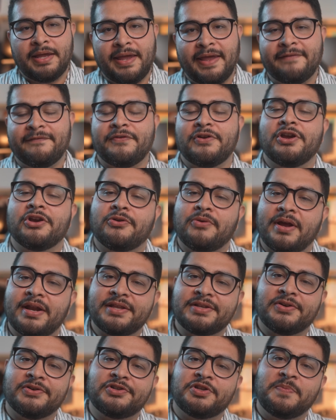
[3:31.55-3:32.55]
And for your
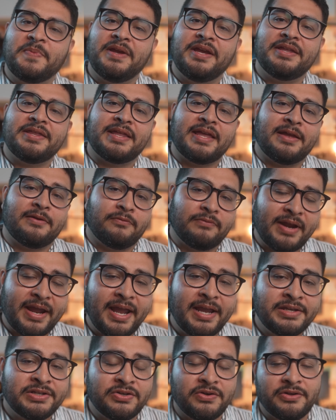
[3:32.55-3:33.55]
credit score to be in that
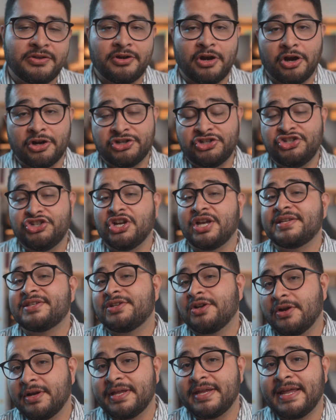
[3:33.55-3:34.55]
range, you either are just
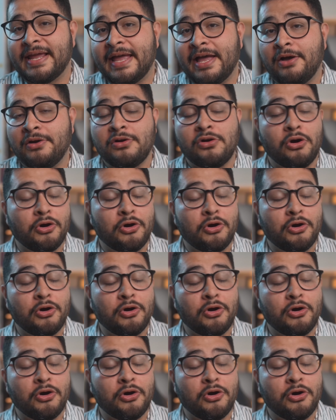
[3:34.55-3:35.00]
starting out,